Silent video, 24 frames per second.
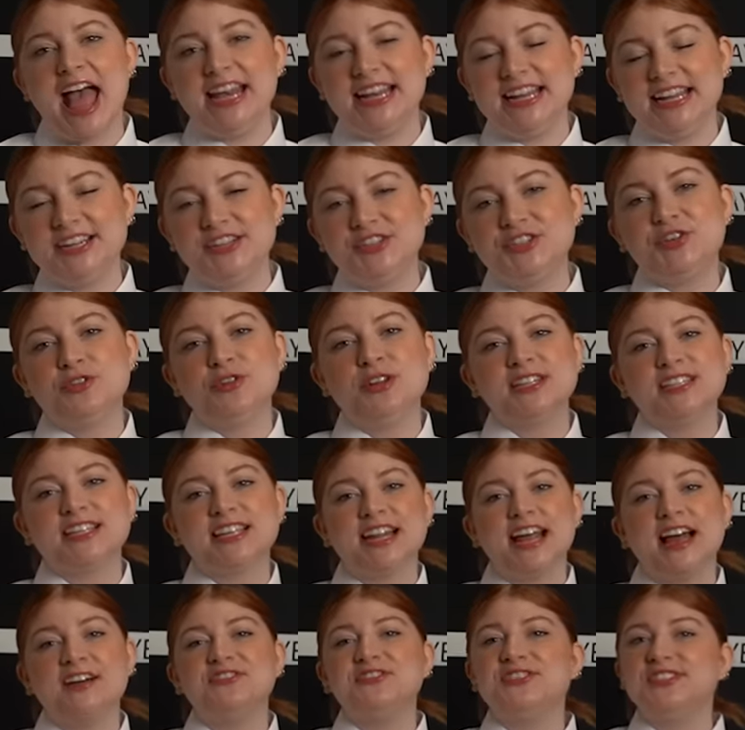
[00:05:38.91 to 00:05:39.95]
and each student's
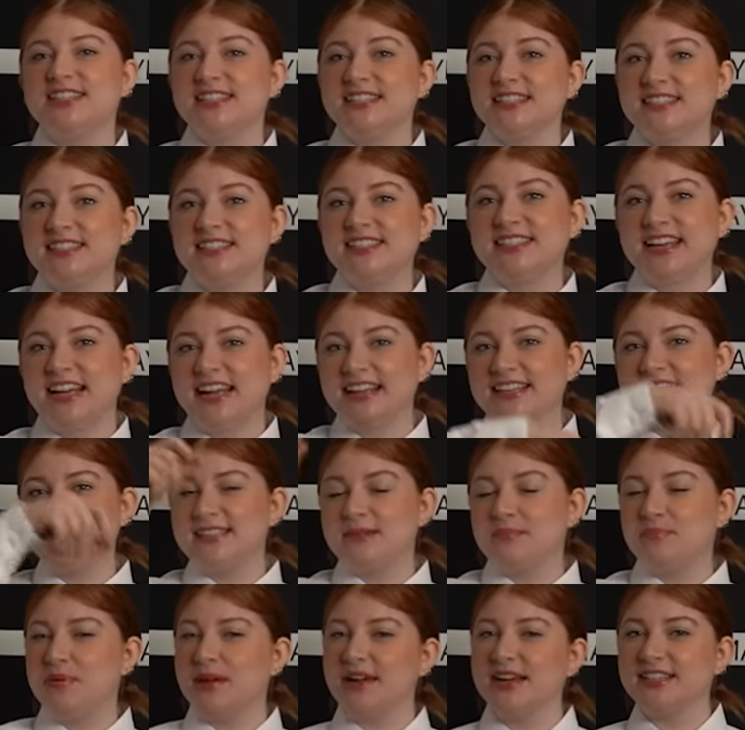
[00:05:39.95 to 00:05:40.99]
gonna have 60 seconds
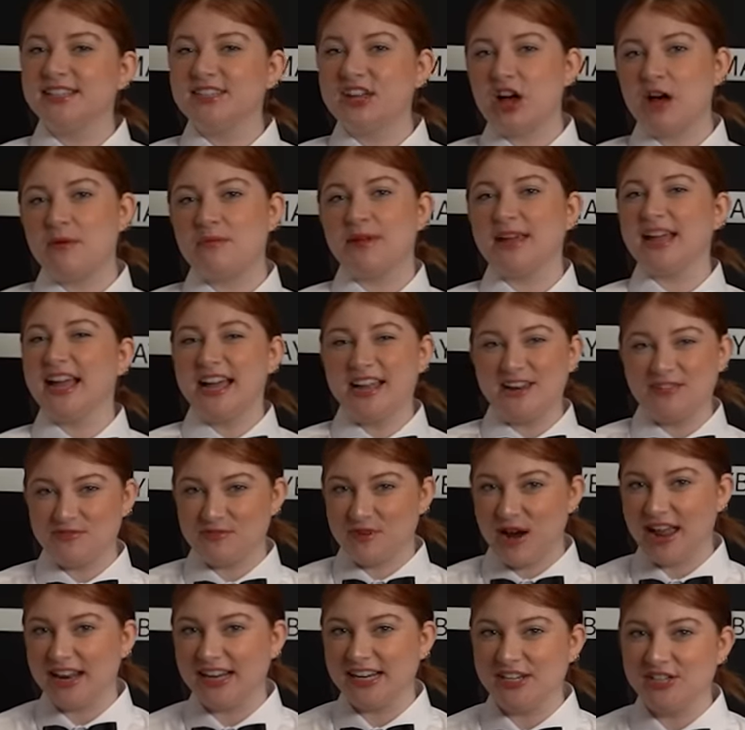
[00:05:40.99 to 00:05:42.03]
to pick a topic and
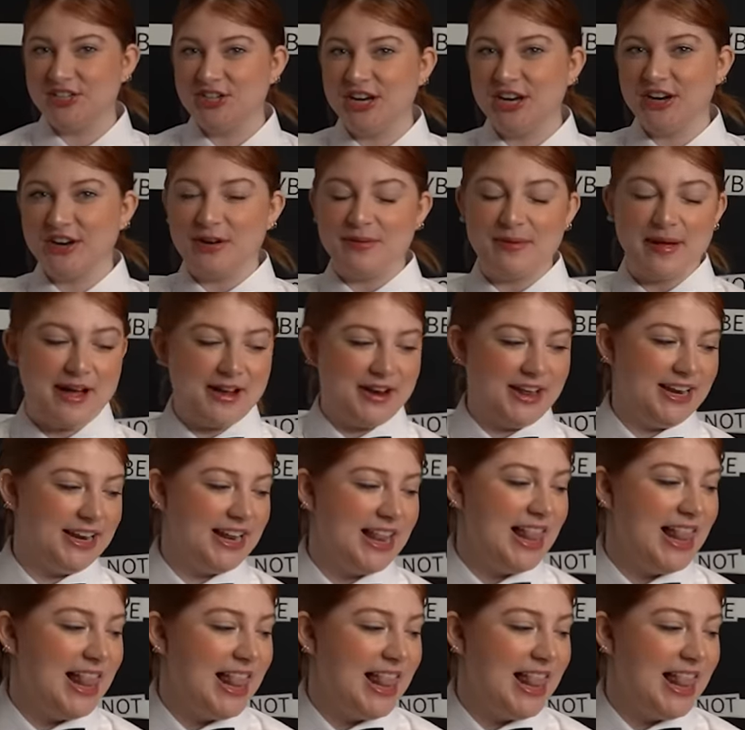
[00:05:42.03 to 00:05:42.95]
write a cheer about it.